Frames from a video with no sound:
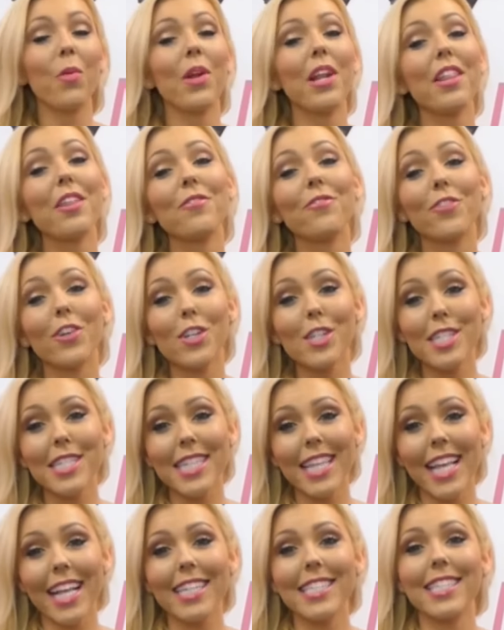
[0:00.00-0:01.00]
Now, one of the
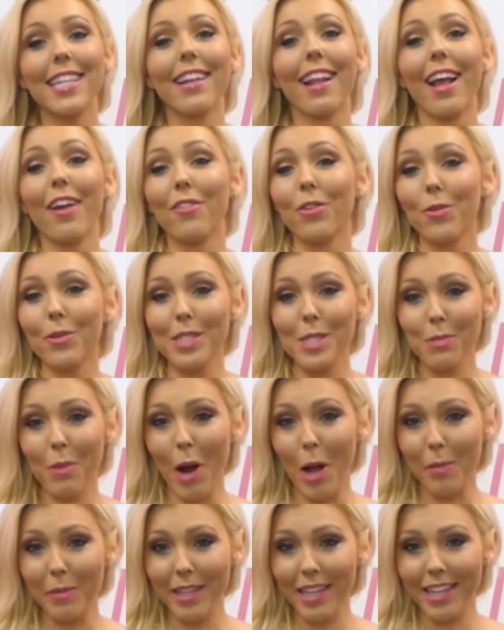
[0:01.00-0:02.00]
first things that everyone's
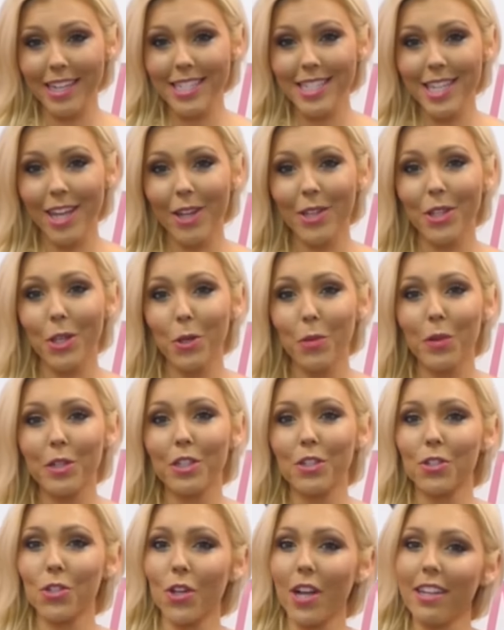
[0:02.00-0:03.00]
probably going to tell you
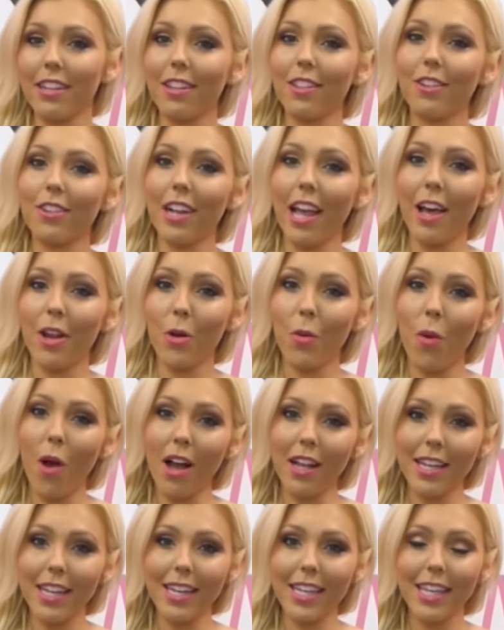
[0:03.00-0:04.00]
when you're trying to learn how to
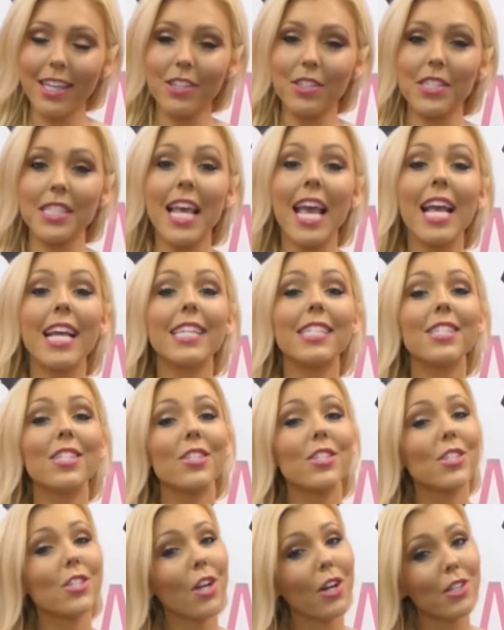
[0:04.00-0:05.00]
walk in heels is
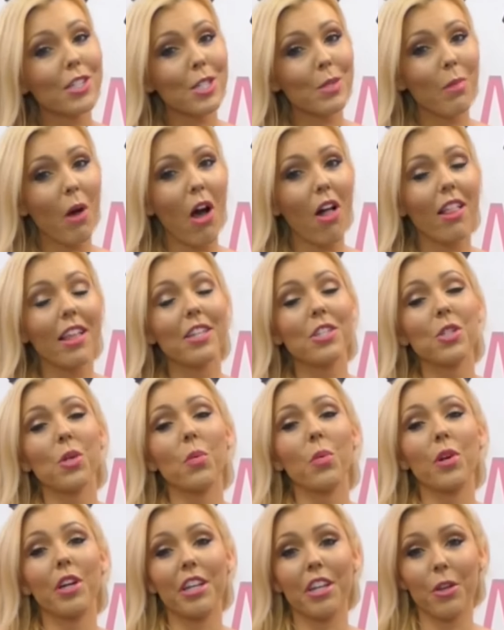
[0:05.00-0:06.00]
to start small and
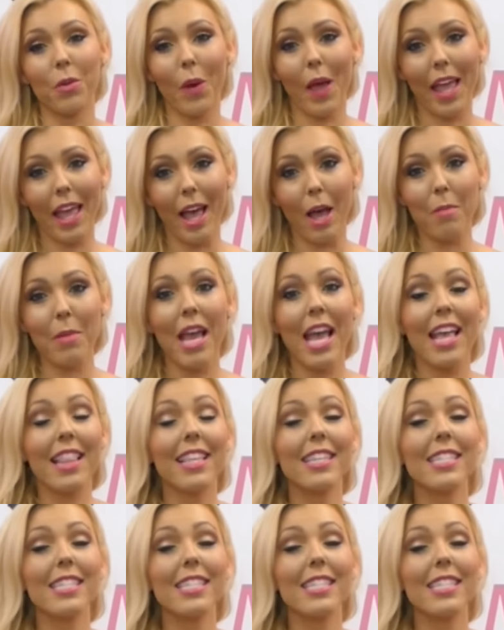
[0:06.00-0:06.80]
to work your way up.